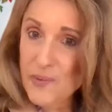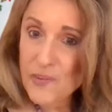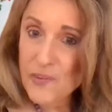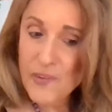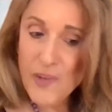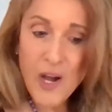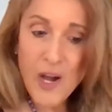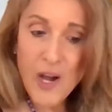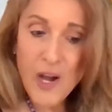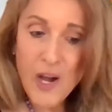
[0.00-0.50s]

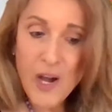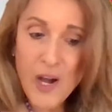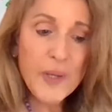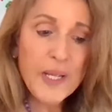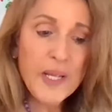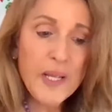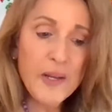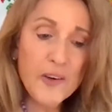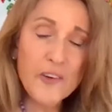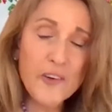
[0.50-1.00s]
So
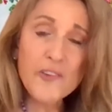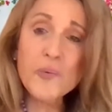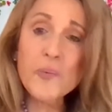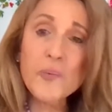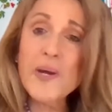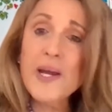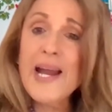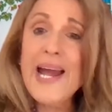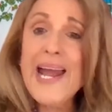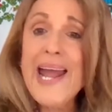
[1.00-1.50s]
here's
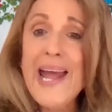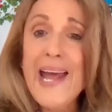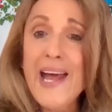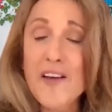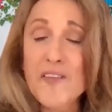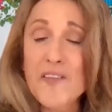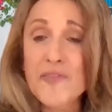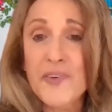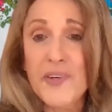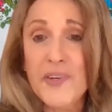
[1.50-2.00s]
what I
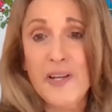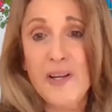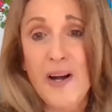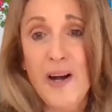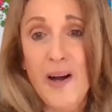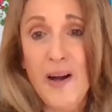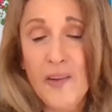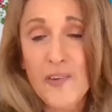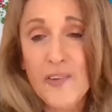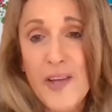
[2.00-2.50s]
have for
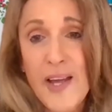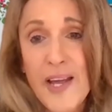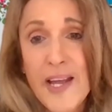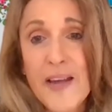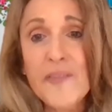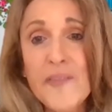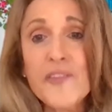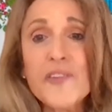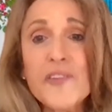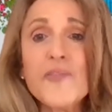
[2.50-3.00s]
y'all. Is I
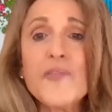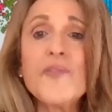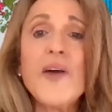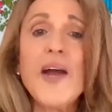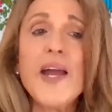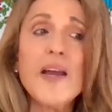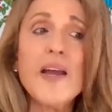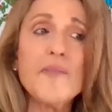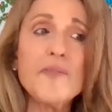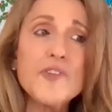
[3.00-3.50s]

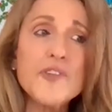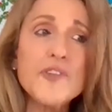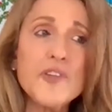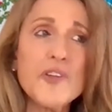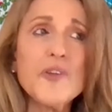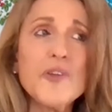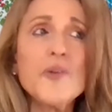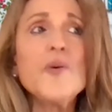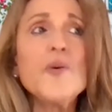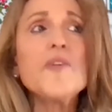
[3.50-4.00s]
have
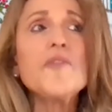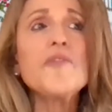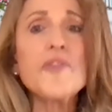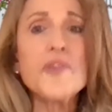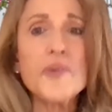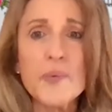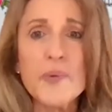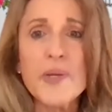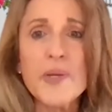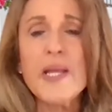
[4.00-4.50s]
2 of
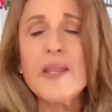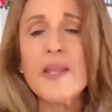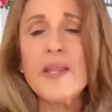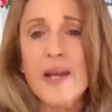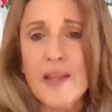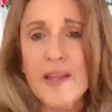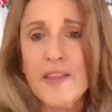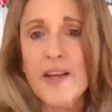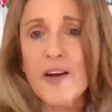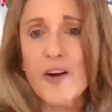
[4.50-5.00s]
3 that
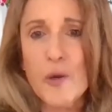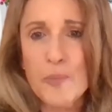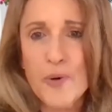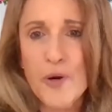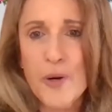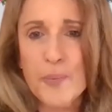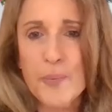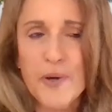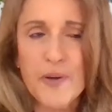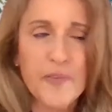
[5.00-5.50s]
I think are
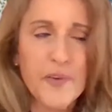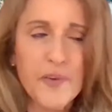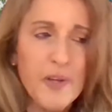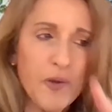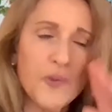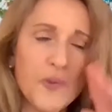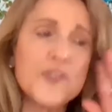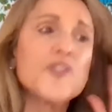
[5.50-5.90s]
appropriate for you.